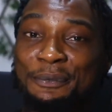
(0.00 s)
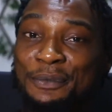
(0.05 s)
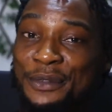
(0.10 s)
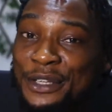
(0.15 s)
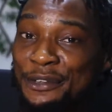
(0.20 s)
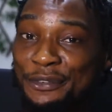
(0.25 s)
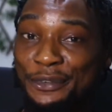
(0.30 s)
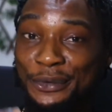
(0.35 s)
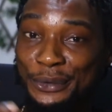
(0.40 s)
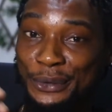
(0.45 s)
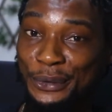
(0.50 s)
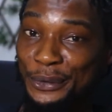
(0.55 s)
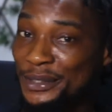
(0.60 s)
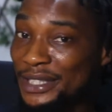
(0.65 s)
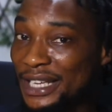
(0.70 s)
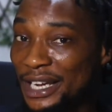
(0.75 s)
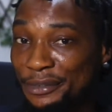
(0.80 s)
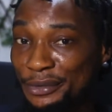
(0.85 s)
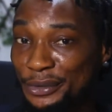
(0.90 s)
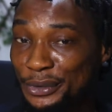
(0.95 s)
If you don't
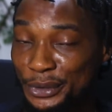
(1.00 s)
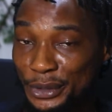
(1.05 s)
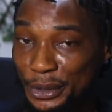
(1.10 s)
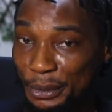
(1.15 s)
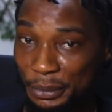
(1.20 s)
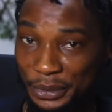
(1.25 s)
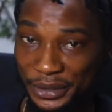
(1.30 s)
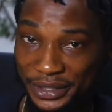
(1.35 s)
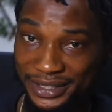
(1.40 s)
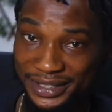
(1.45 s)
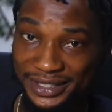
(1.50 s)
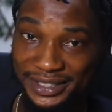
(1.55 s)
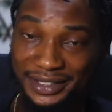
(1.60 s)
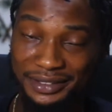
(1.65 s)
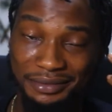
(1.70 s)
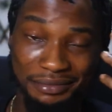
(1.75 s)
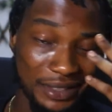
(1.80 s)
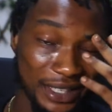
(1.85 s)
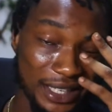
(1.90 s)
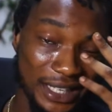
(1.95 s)
have good community,
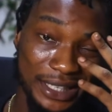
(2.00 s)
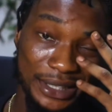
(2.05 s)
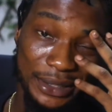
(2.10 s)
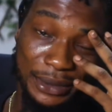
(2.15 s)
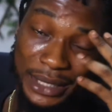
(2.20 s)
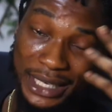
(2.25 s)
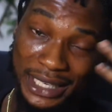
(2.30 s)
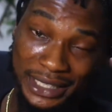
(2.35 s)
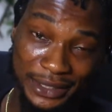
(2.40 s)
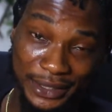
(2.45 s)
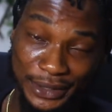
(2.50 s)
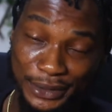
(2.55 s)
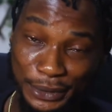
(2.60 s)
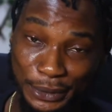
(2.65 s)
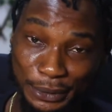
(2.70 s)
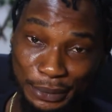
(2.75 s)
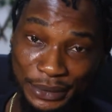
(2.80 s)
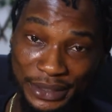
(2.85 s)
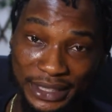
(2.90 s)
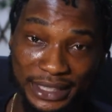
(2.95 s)
you can just
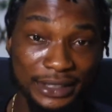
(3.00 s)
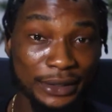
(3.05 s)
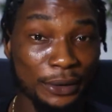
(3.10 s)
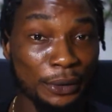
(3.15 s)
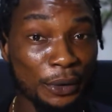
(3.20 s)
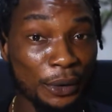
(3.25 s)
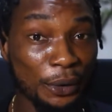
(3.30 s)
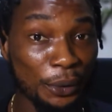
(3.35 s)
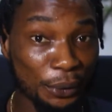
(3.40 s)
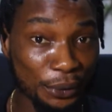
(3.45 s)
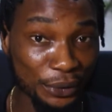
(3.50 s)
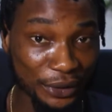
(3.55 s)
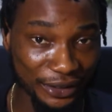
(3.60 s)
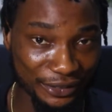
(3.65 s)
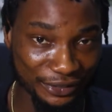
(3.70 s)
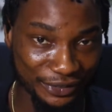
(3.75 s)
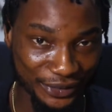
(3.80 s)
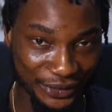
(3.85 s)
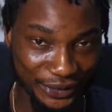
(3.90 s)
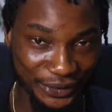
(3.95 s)
open and hold on
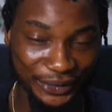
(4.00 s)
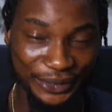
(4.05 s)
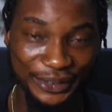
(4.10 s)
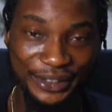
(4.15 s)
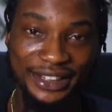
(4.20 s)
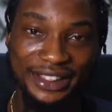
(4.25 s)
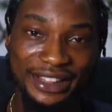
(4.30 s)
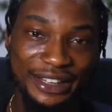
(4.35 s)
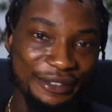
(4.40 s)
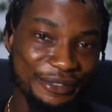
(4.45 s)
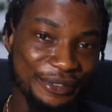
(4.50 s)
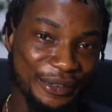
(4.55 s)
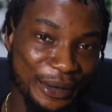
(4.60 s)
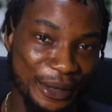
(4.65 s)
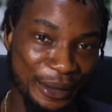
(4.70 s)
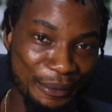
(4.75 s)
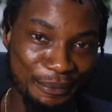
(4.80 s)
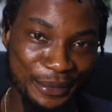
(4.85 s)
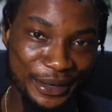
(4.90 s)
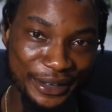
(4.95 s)
for
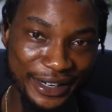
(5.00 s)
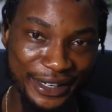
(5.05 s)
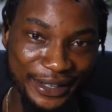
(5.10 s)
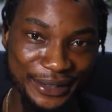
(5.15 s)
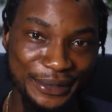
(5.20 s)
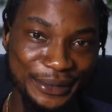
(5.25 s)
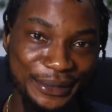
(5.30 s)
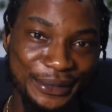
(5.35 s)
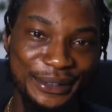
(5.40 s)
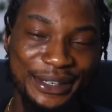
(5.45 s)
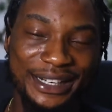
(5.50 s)
a miracle,